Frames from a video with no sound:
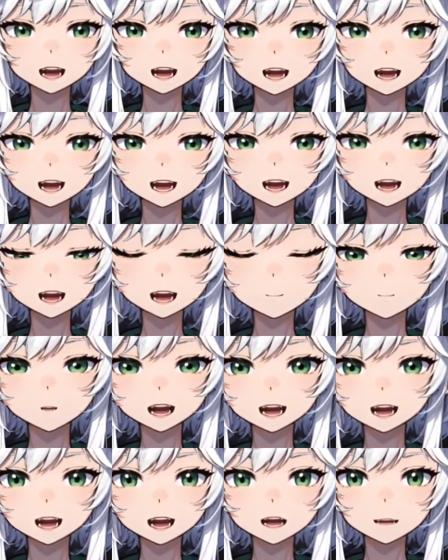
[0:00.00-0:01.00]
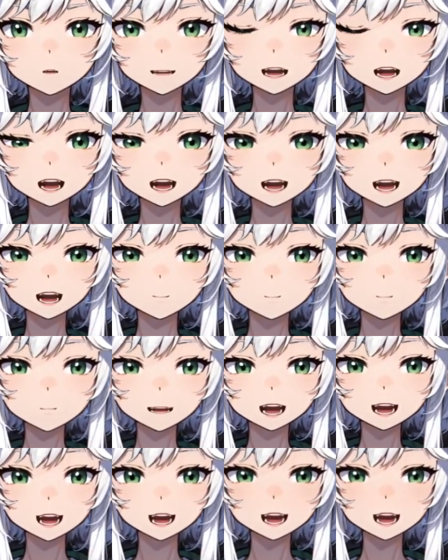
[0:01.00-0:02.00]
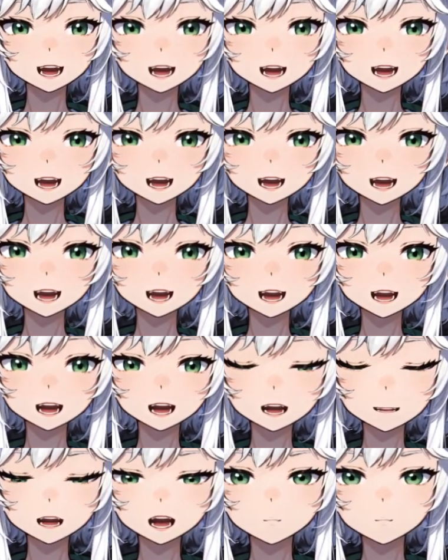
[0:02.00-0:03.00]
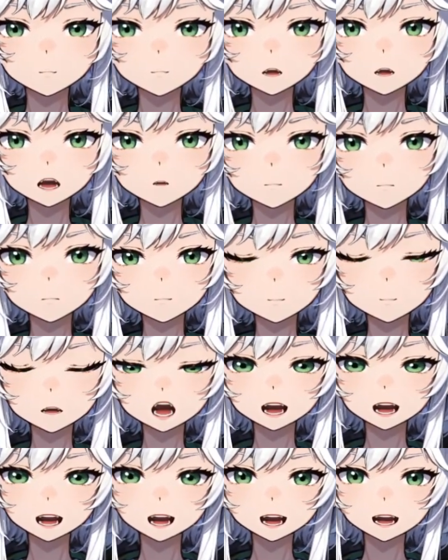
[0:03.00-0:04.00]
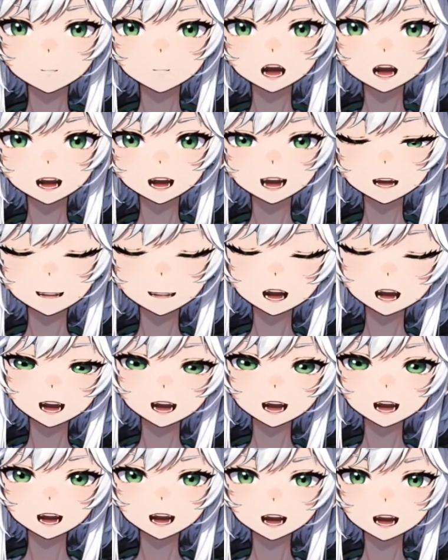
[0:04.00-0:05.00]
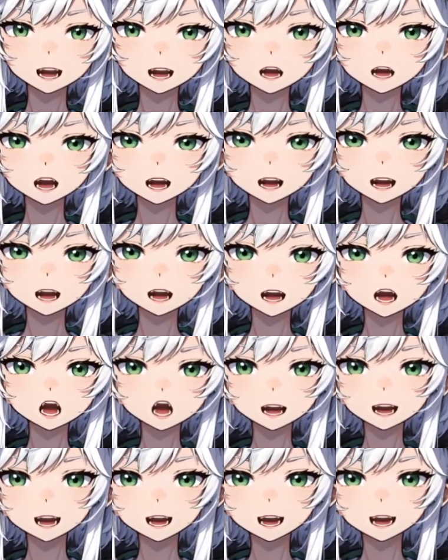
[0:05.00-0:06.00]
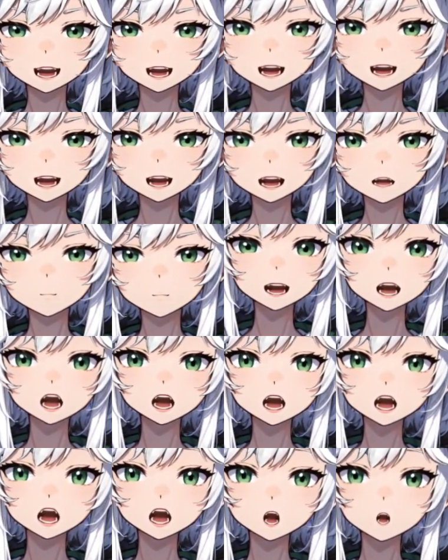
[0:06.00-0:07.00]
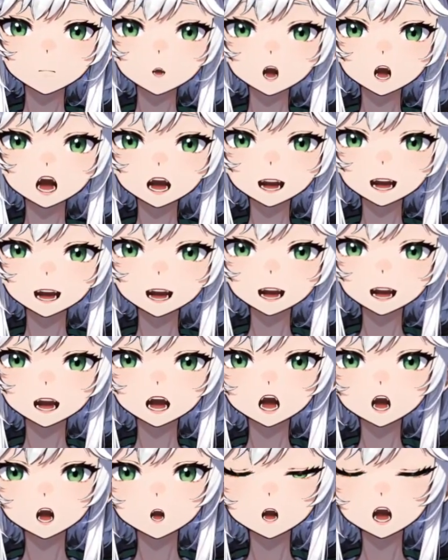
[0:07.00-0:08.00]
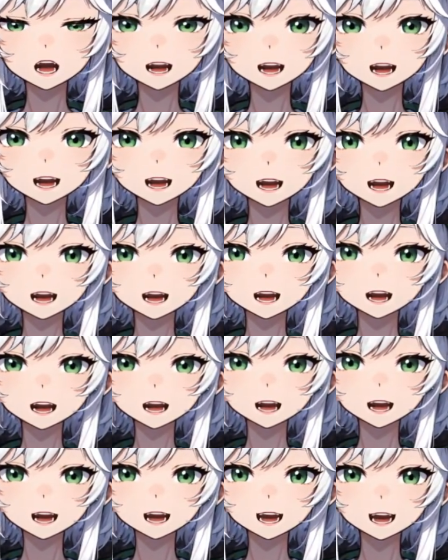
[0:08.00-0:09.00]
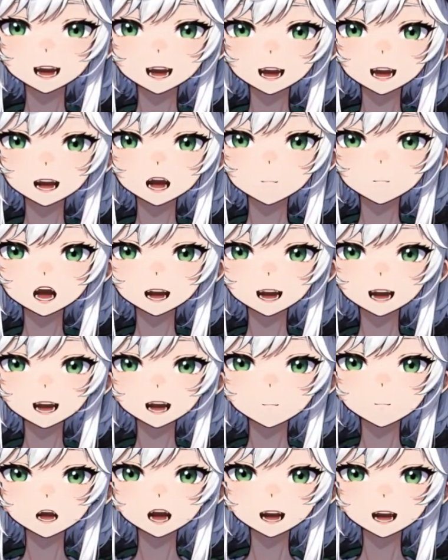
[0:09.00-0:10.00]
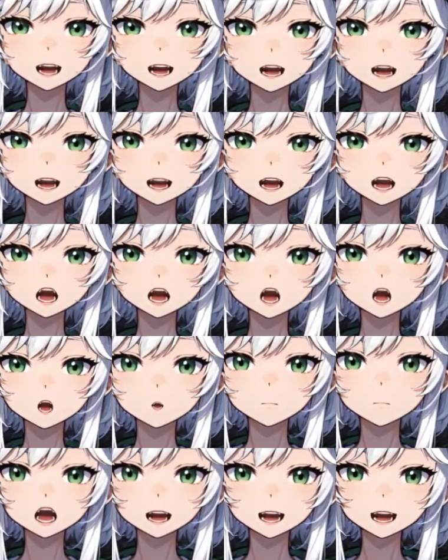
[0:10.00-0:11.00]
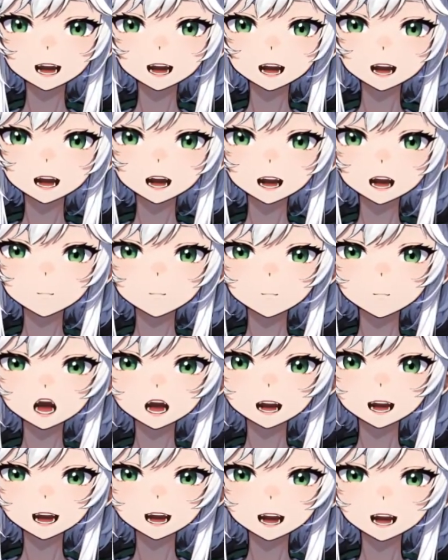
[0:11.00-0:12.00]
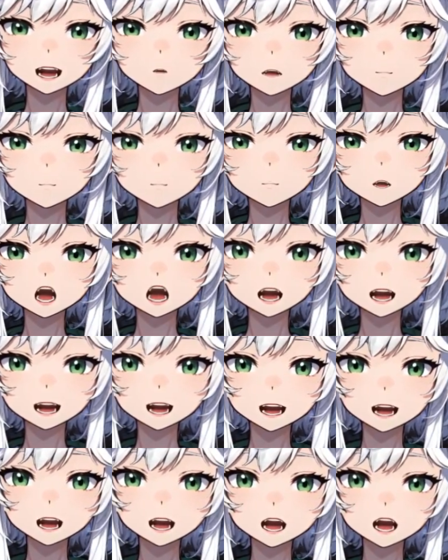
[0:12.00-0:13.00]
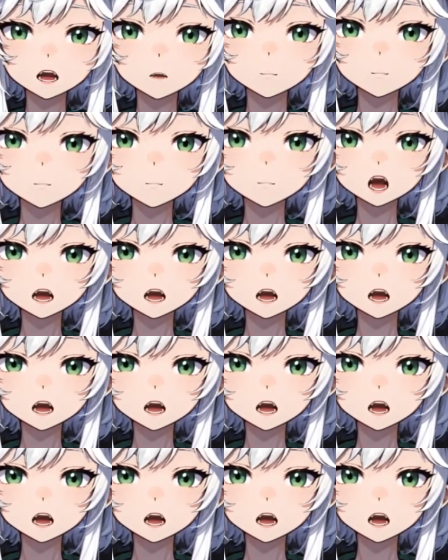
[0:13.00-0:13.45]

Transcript: IFAK, first aid kits, and 23,000 rubles. Same thing, really not that good. Alright, let's continue. Whereas another quest that is relatively low risk but higher rewards would